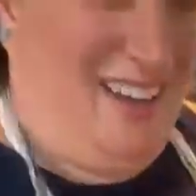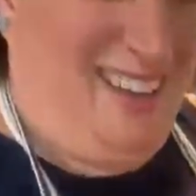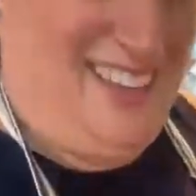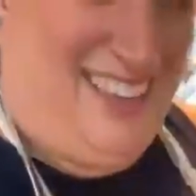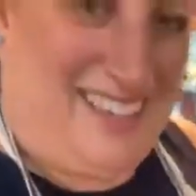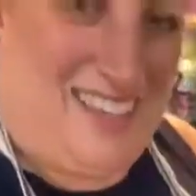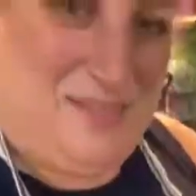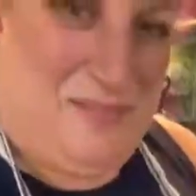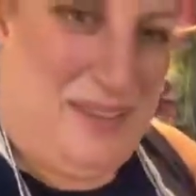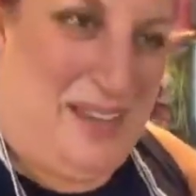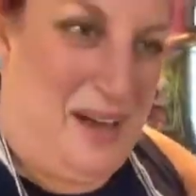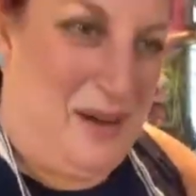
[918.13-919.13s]
it could
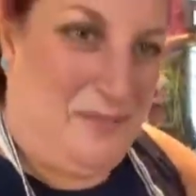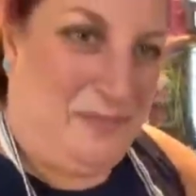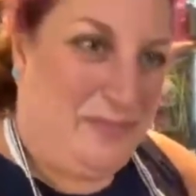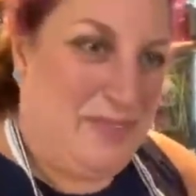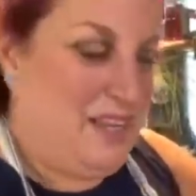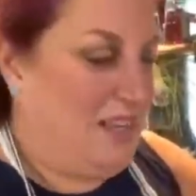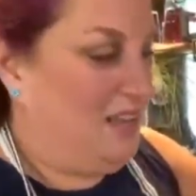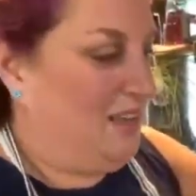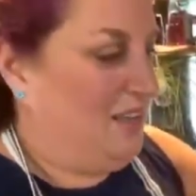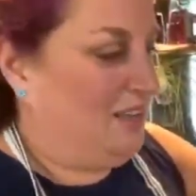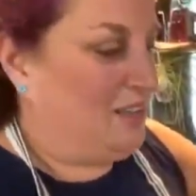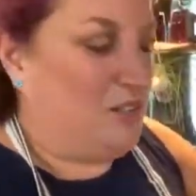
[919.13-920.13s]
be
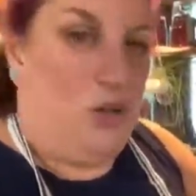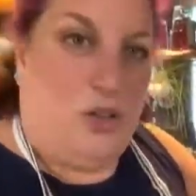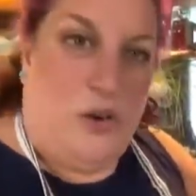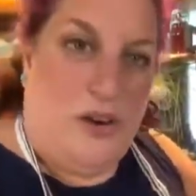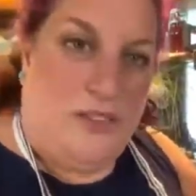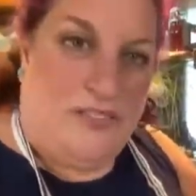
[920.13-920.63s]
canola oil,